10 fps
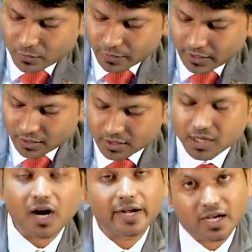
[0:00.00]
Okay,
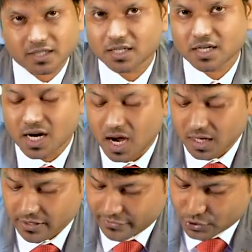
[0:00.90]
cardiac.
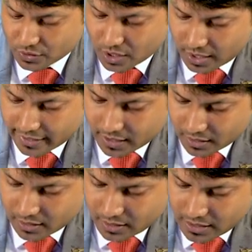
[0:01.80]
Car refers to
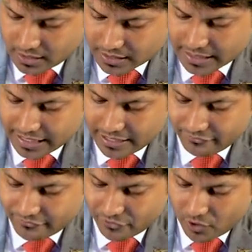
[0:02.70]
cardiac. D
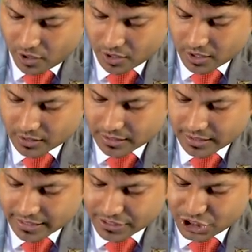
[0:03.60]
for
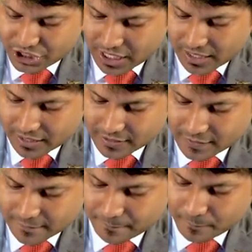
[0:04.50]

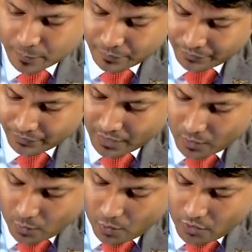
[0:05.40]
digitalis.
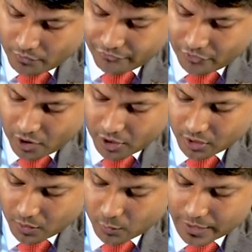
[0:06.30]
O
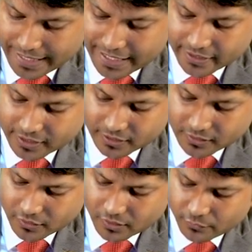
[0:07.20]
for
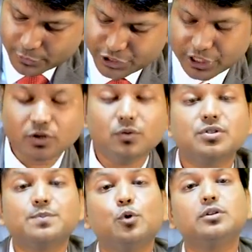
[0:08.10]
oleander, which
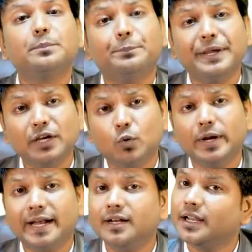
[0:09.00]
includes both pink
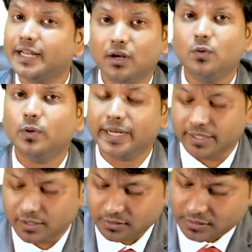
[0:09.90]
oleander and yellow
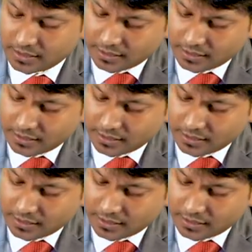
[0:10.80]
oleander.